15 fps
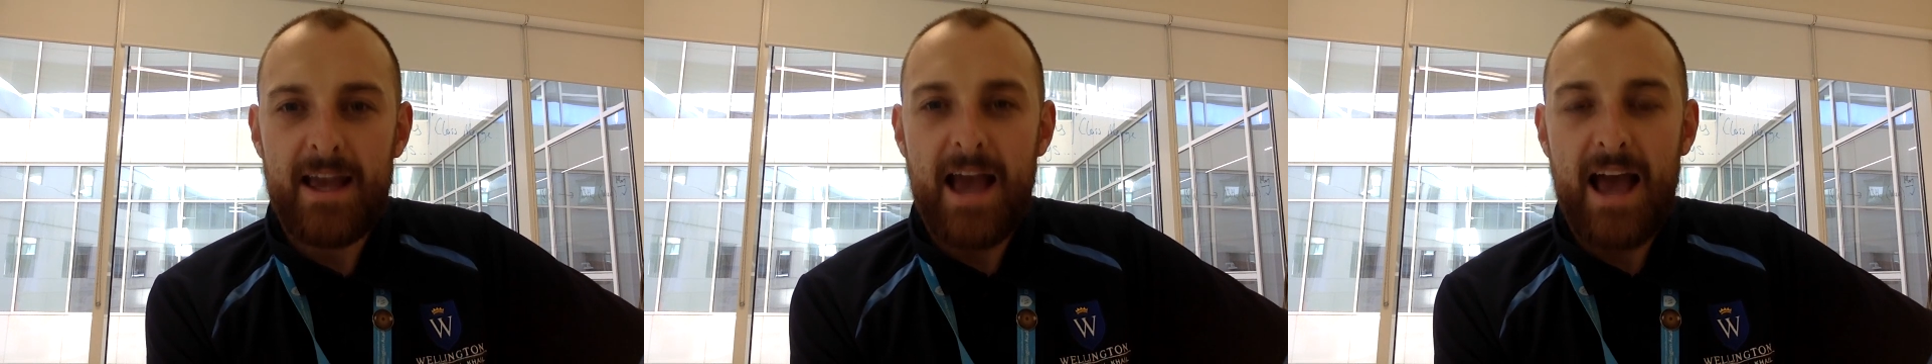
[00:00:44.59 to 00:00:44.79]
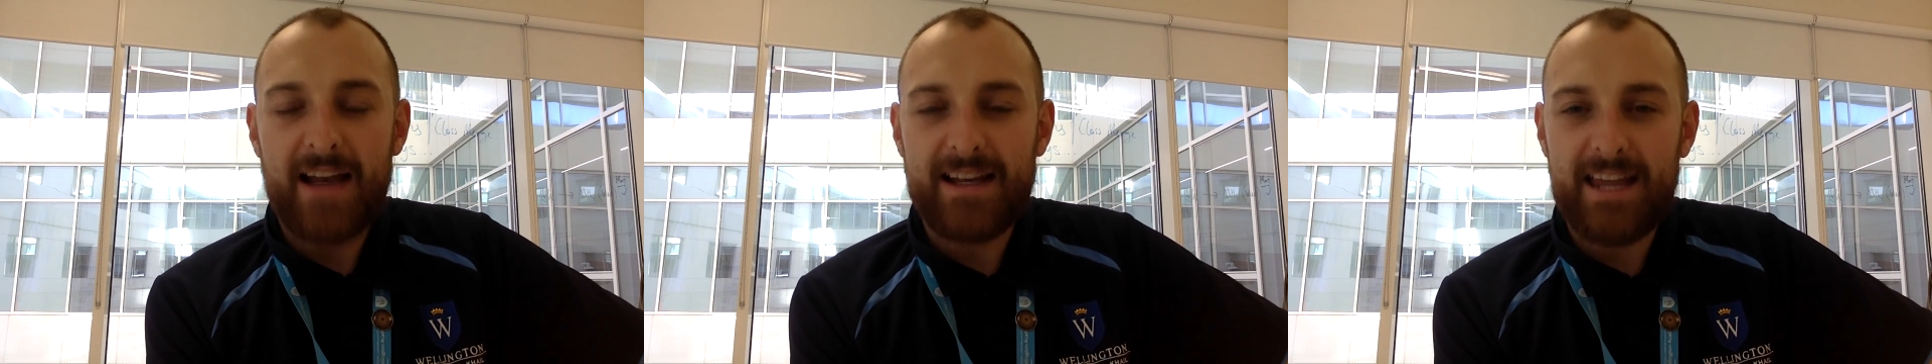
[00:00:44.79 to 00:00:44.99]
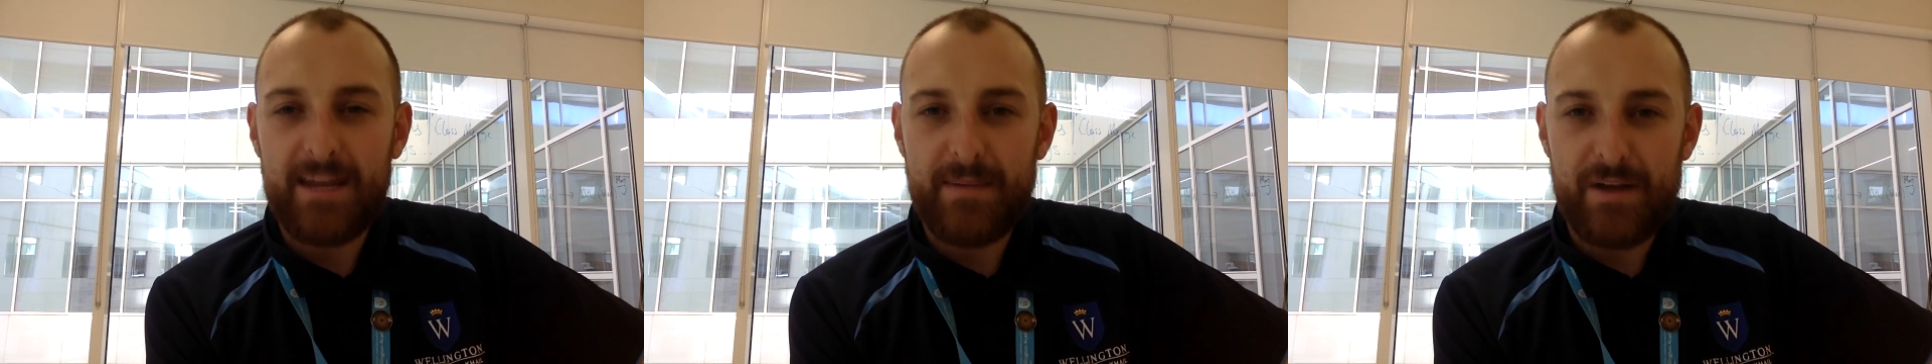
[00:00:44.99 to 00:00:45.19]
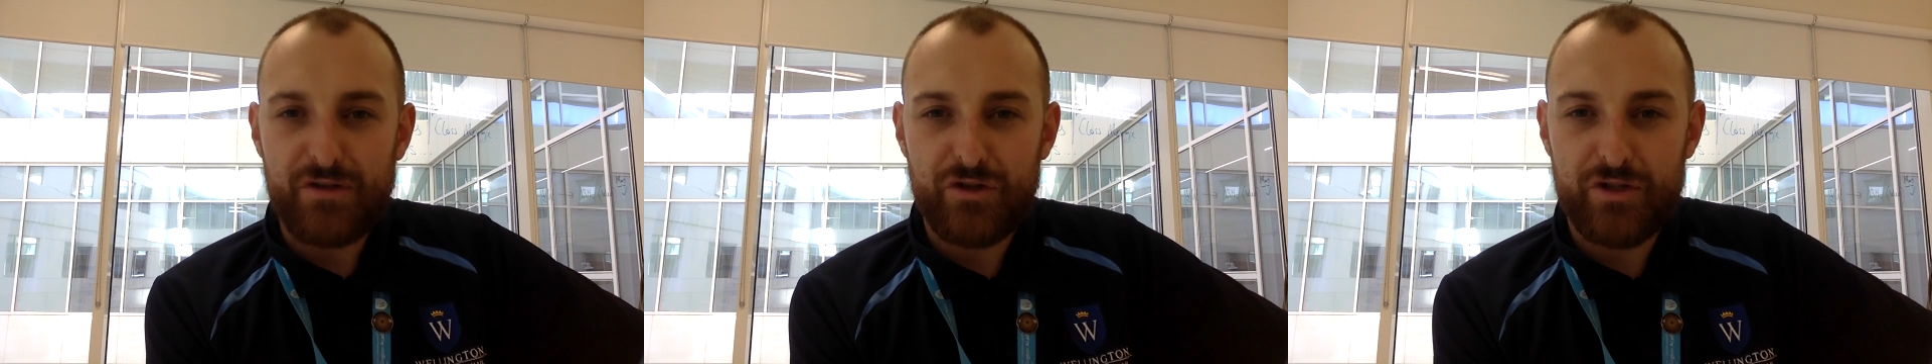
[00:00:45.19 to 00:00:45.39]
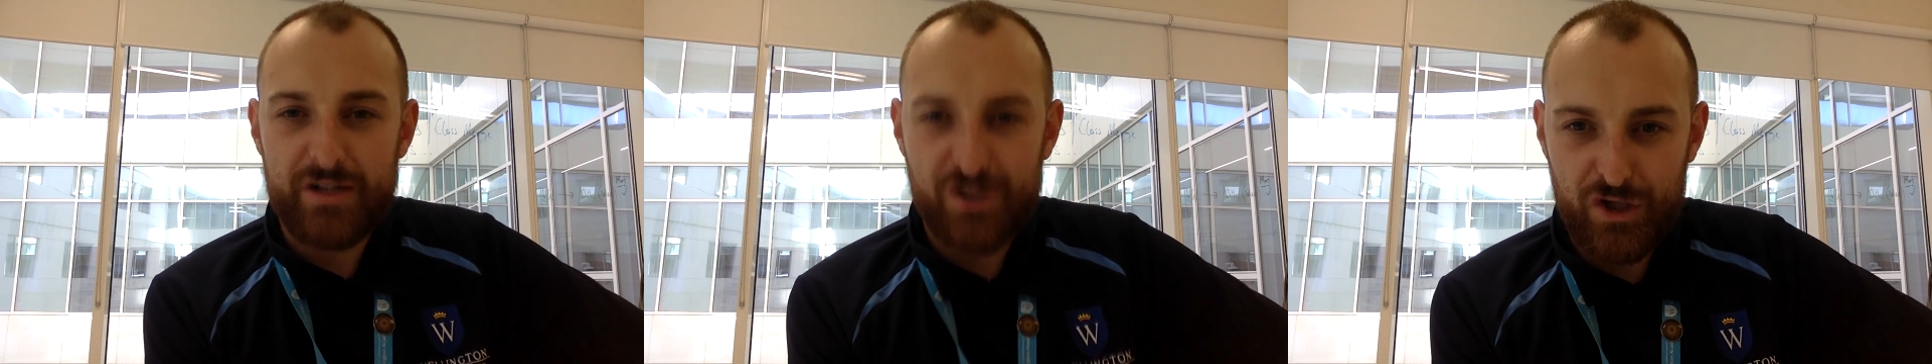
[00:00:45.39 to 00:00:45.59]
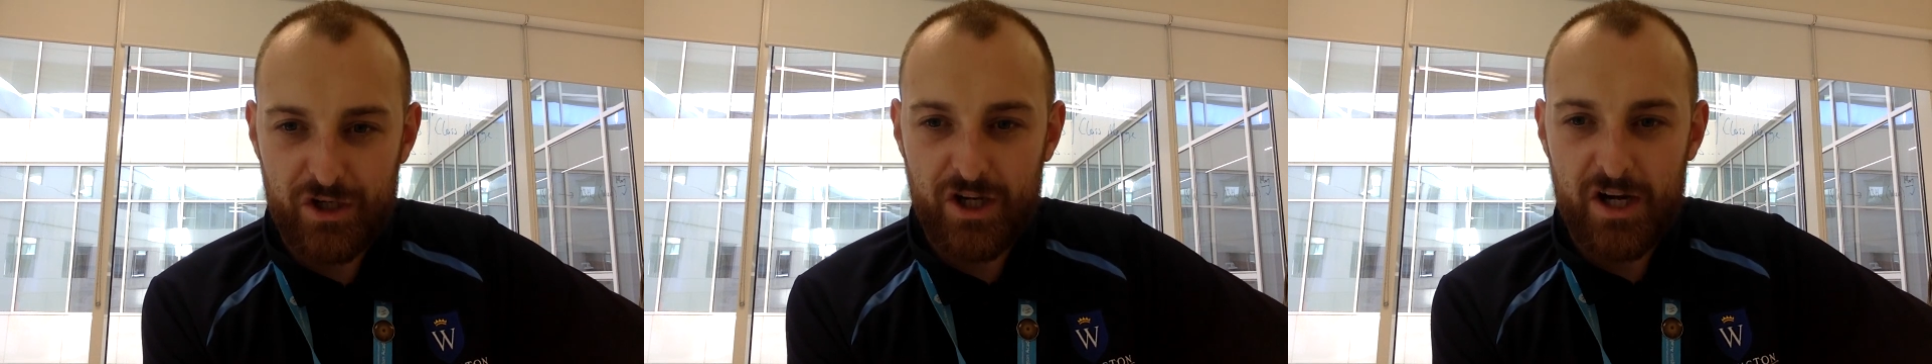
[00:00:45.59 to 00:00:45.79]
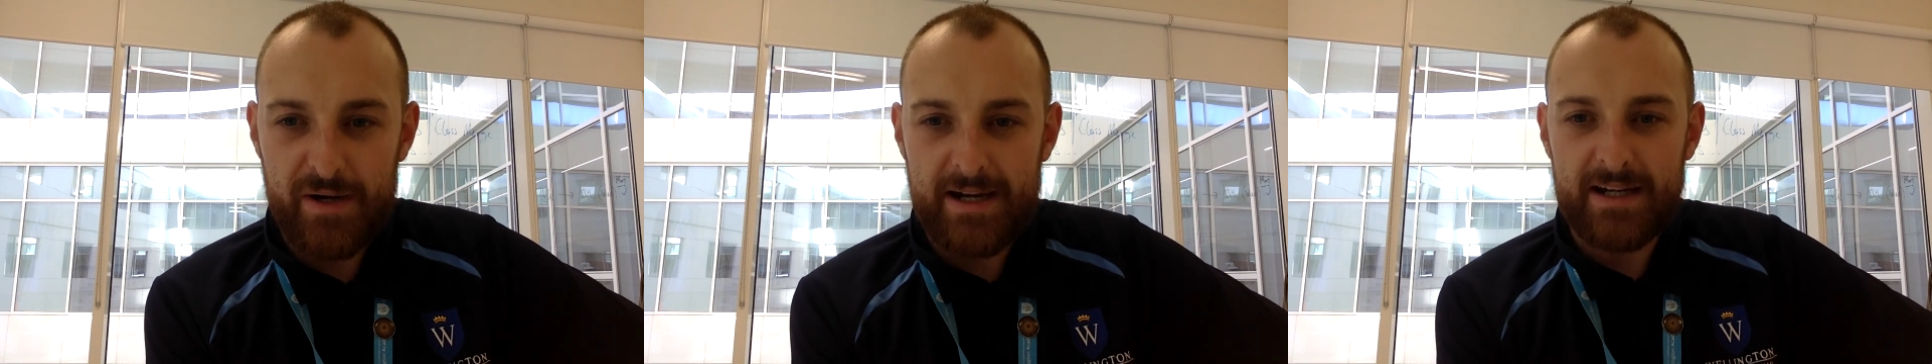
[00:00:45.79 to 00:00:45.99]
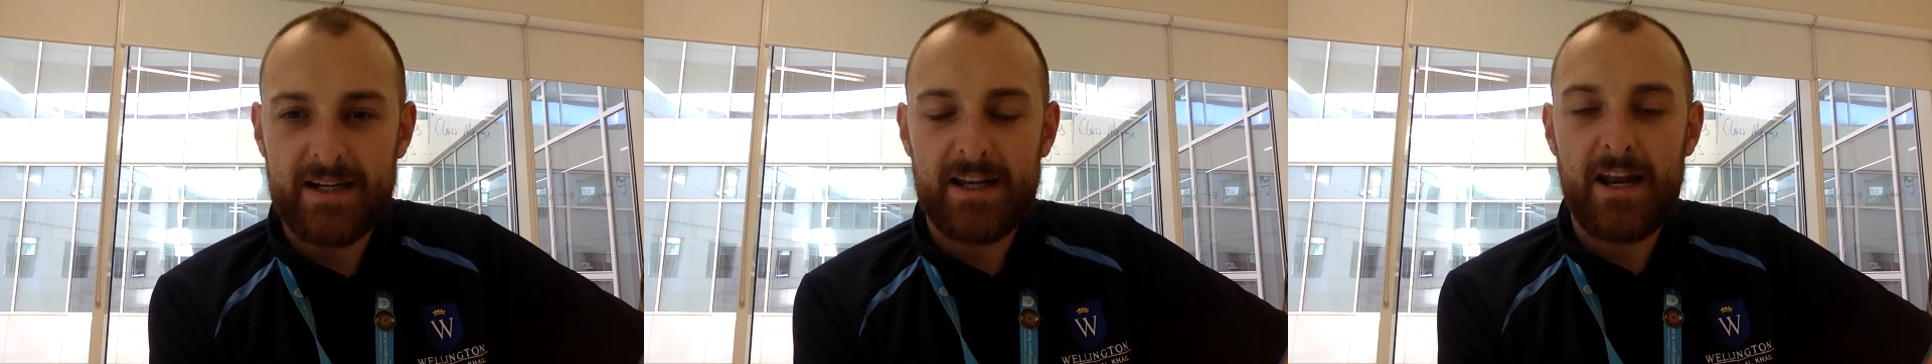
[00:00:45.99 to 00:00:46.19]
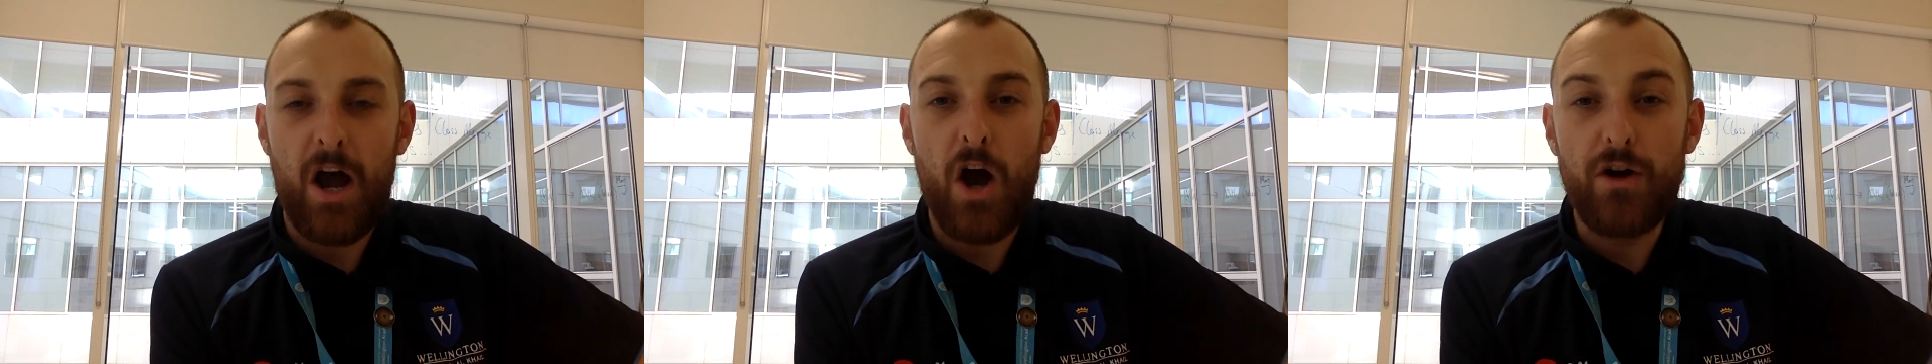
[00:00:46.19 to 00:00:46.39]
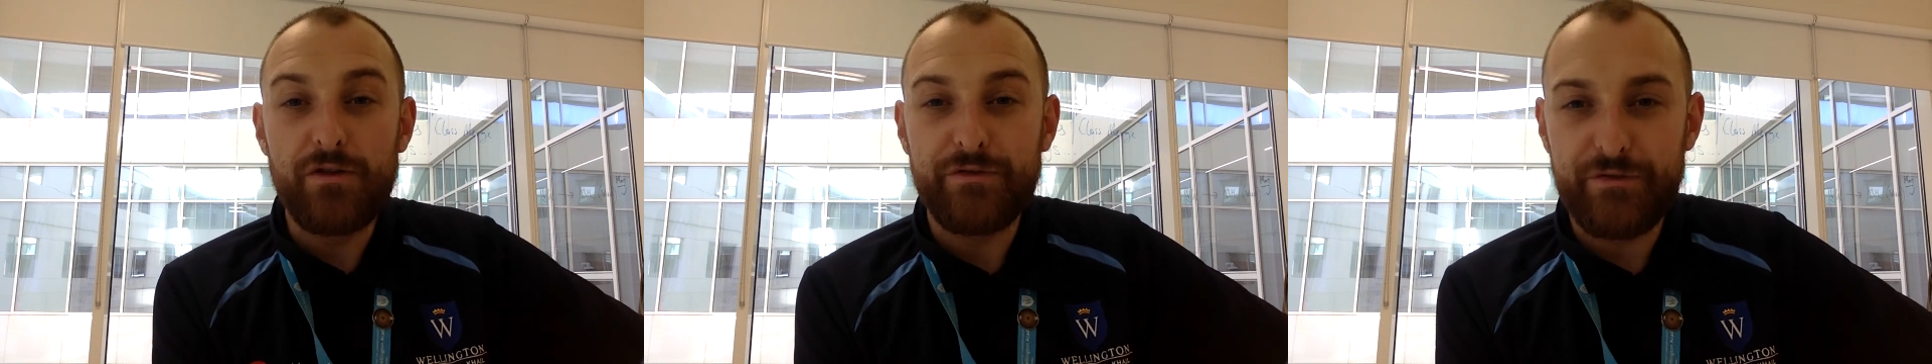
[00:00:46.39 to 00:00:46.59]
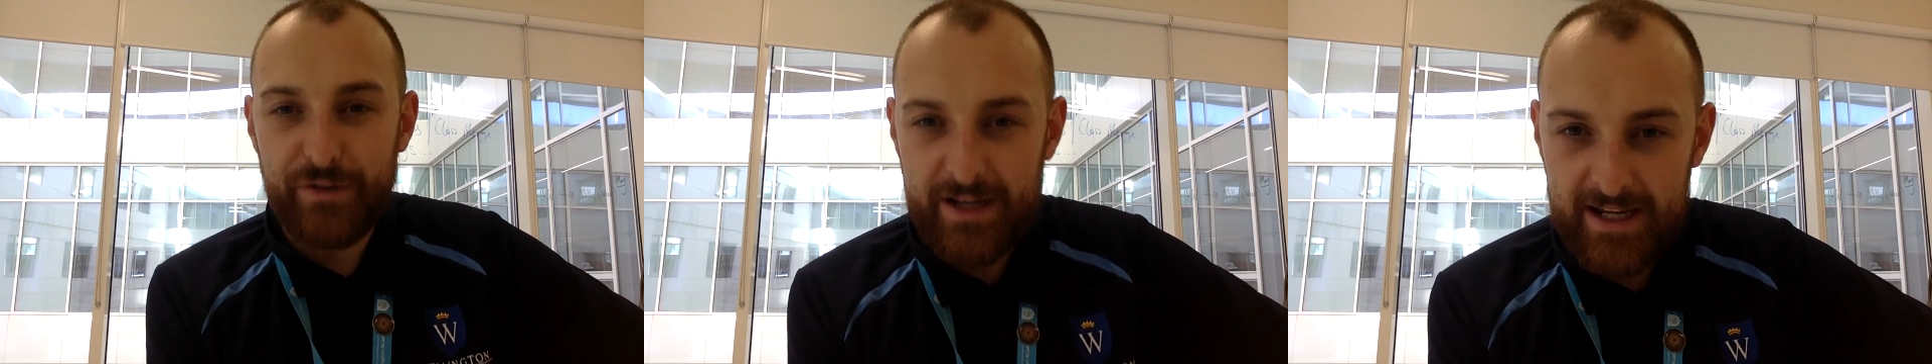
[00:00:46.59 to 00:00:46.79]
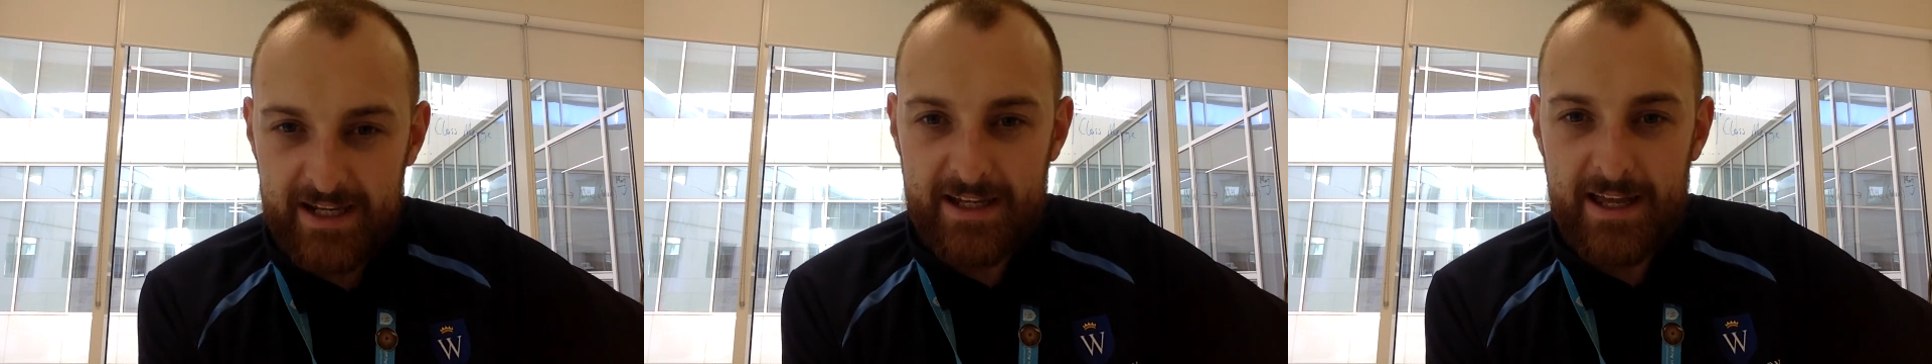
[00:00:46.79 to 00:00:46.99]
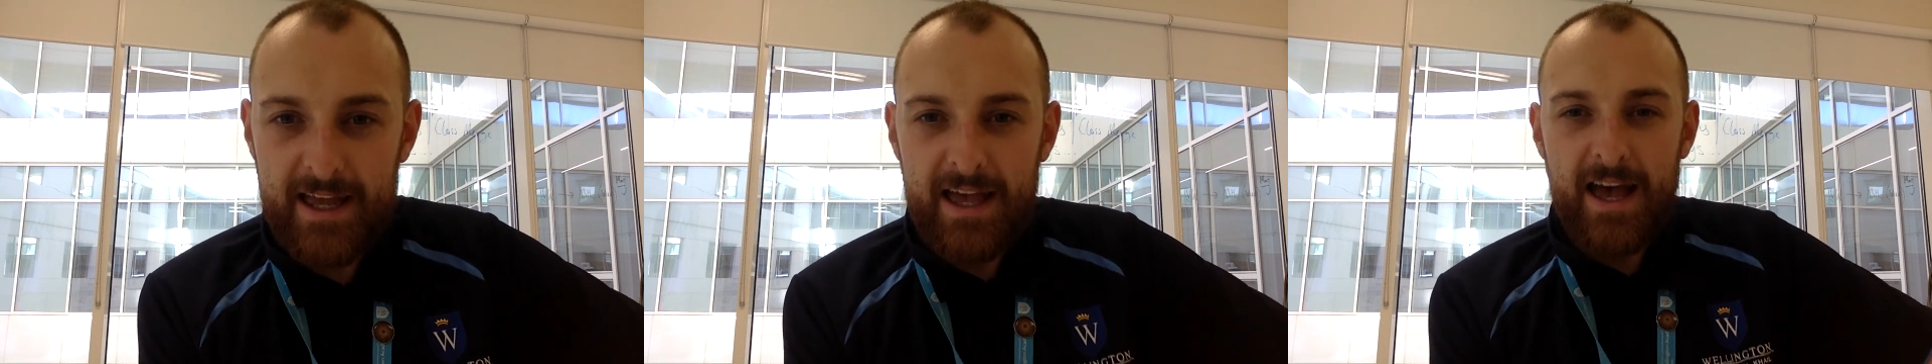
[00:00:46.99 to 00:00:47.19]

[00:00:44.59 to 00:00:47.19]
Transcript: and keep that tradition going. And hopefully